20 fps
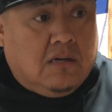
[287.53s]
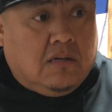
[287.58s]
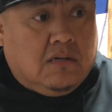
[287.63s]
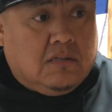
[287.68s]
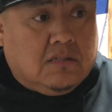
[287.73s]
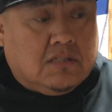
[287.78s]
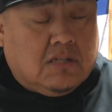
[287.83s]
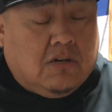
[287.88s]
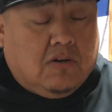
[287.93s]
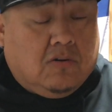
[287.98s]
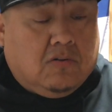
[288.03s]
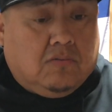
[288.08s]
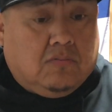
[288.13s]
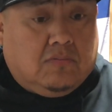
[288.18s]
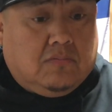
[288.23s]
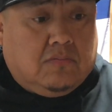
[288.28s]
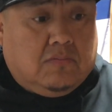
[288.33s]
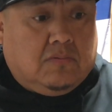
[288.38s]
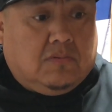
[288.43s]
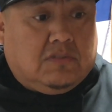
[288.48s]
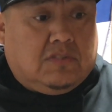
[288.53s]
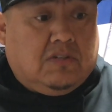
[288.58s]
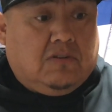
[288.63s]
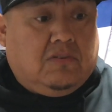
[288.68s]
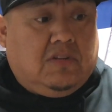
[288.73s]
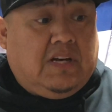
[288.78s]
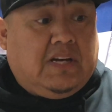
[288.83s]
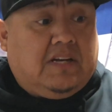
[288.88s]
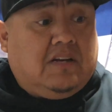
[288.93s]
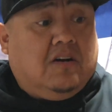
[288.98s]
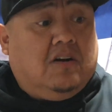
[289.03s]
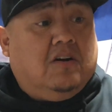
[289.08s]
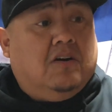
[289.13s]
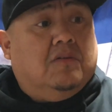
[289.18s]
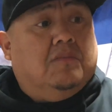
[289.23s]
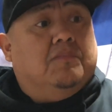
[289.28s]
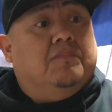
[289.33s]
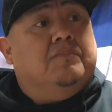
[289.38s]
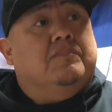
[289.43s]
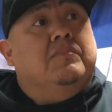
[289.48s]
So like
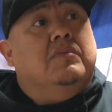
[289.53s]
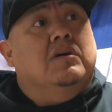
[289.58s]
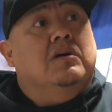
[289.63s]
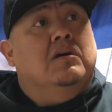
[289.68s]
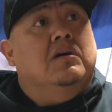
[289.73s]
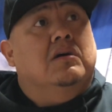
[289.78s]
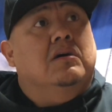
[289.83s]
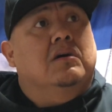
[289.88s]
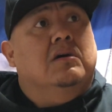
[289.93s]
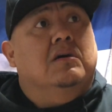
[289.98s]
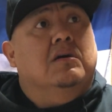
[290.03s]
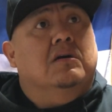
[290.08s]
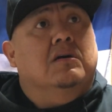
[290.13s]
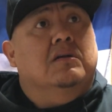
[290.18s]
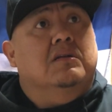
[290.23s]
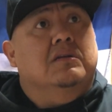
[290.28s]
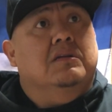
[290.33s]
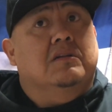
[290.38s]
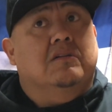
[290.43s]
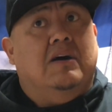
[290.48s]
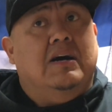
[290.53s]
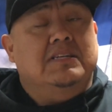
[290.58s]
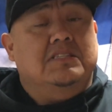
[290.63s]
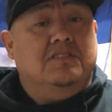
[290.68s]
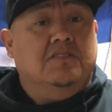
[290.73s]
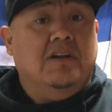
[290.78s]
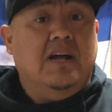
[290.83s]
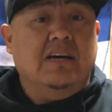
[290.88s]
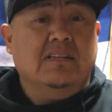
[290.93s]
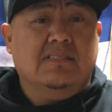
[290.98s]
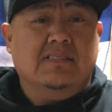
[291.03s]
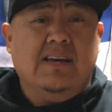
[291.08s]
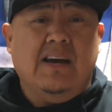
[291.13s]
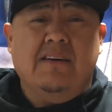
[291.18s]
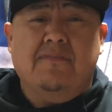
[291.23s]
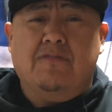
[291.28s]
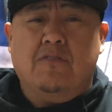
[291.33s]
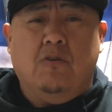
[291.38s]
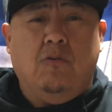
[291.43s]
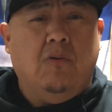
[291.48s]
I stood
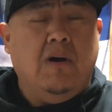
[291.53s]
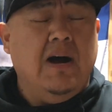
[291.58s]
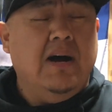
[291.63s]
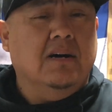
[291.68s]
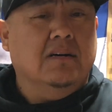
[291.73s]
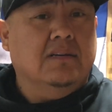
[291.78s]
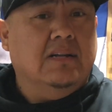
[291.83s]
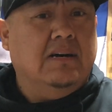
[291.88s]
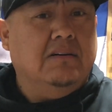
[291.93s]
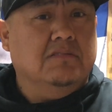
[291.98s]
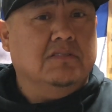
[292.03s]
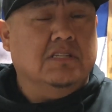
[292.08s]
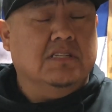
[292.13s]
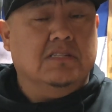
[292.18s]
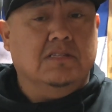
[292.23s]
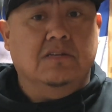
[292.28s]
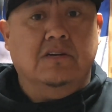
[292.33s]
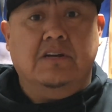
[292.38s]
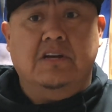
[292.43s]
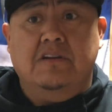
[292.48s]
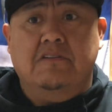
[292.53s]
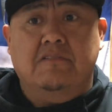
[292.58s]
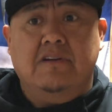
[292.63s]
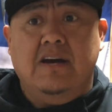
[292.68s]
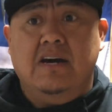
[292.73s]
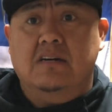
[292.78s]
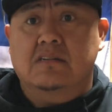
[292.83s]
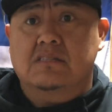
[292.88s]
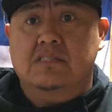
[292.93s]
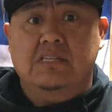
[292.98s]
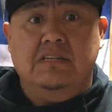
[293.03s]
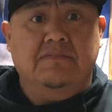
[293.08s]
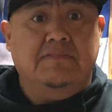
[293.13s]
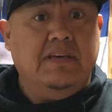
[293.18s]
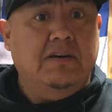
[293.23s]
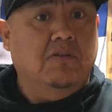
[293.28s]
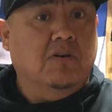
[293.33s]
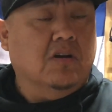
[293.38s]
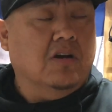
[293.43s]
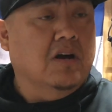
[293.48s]
outside for a while, and I was just looking around to see if
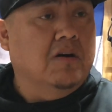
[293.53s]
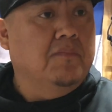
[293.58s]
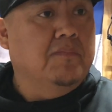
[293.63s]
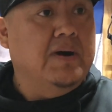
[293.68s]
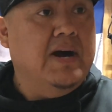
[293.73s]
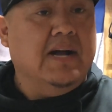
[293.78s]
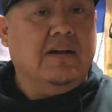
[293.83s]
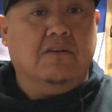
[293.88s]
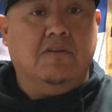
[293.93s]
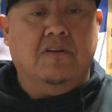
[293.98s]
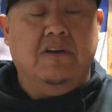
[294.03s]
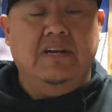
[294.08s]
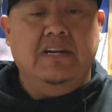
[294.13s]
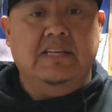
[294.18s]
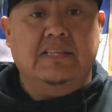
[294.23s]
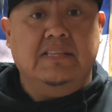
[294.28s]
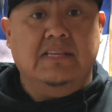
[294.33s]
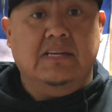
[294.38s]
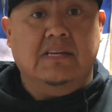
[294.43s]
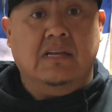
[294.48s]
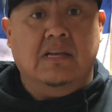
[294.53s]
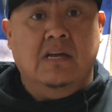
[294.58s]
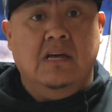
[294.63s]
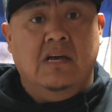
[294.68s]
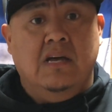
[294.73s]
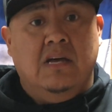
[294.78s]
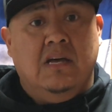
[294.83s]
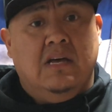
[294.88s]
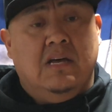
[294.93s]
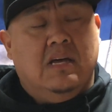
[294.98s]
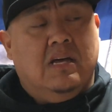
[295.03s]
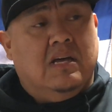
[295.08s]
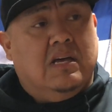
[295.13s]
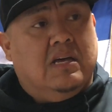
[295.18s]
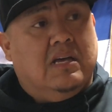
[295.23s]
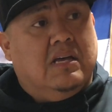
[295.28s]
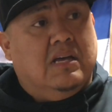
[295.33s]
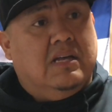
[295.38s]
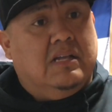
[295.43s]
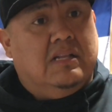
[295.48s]
they would come back or anything.
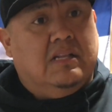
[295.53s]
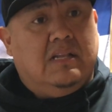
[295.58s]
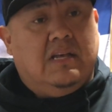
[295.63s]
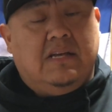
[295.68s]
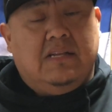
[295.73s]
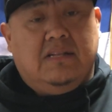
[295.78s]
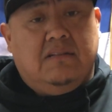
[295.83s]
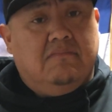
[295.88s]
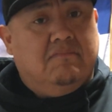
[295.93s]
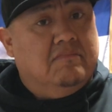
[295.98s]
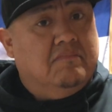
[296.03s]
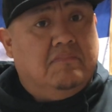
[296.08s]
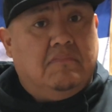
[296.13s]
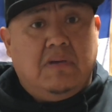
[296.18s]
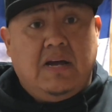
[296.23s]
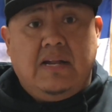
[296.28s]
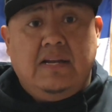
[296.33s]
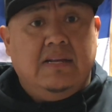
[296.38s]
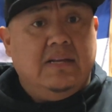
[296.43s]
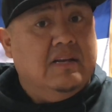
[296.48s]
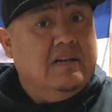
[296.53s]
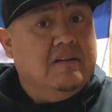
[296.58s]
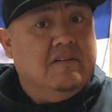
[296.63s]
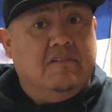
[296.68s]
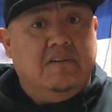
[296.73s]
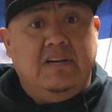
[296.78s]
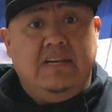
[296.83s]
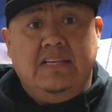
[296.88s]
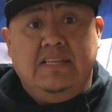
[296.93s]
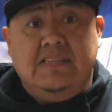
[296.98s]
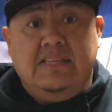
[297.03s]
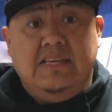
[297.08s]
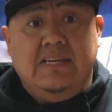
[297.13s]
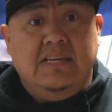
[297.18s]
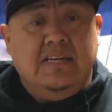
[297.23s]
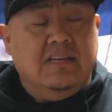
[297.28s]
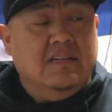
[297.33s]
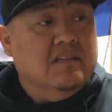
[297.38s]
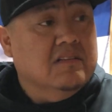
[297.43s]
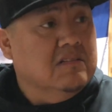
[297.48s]
And I didn't hear
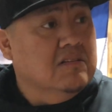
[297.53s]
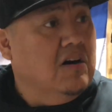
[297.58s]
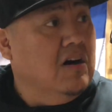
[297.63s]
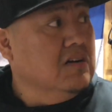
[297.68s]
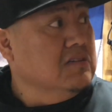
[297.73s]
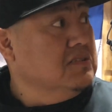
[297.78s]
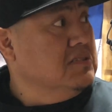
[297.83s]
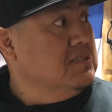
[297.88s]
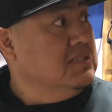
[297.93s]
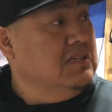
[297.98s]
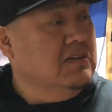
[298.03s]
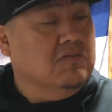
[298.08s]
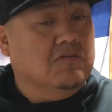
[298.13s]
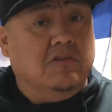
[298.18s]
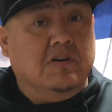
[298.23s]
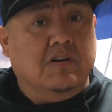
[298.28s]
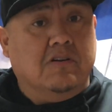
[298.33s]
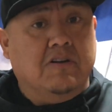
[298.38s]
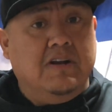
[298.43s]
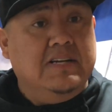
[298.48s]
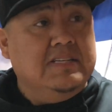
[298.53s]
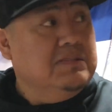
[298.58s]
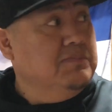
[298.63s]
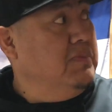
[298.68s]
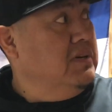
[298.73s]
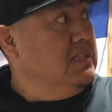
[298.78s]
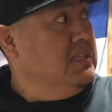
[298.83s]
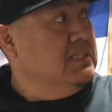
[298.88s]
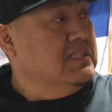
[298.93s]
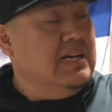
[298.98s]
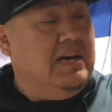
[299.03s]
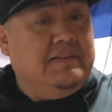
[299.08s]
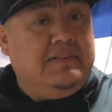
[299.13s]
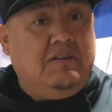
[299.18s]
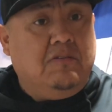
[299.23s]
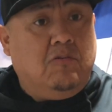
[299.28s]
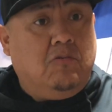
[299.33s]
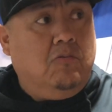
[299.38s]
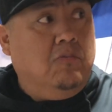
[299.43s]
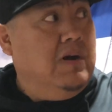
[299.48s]
anything. Dogs are still going crazy, but this time they
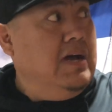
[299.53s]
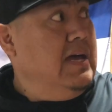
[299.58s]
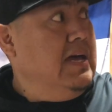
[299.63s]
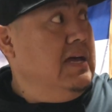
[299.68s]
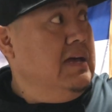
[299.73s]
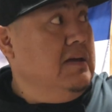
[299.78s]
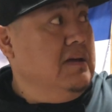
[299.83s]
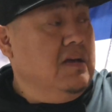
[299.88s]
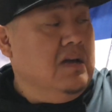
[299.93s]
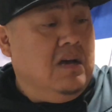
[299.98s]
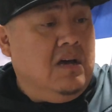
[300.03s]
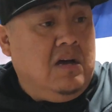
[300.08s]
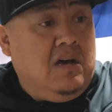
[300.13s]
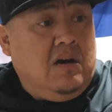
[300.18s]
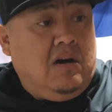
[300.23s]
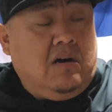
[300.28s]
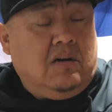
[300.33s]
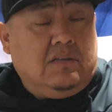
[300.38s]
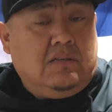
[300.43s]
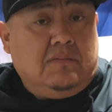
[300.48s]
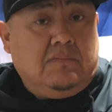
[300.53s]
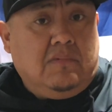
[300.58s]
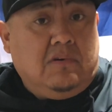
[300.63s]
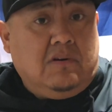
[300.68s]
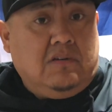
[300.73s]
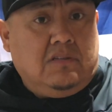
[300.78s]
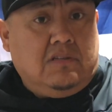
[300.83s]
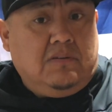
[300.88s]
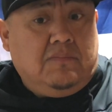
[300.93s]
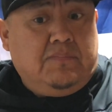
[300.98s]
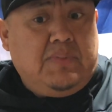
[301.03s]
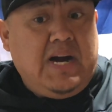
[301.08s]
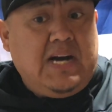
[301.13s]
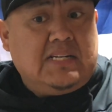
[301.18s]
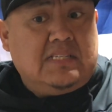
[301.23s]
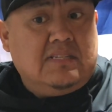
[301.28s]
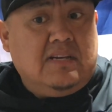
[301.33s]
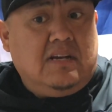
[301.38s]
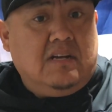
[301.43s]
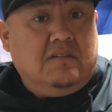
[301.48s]
were way, on the
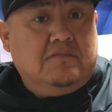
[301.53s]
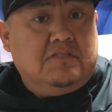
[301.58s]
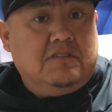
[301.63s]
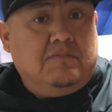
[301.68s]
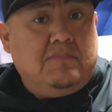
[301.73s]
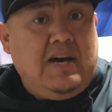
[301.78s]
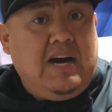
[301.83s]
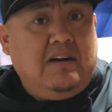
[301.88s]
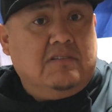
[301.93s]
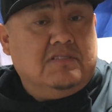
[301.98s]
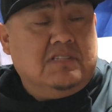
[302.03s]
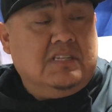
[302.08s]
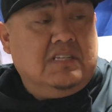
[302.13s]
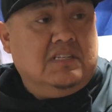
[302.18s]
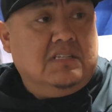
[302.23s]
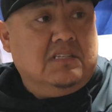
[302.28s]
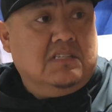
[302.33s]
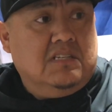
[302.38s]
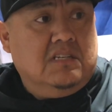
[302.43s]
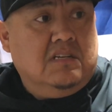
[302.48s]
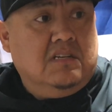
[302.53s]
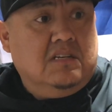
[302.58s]
backside of some housings,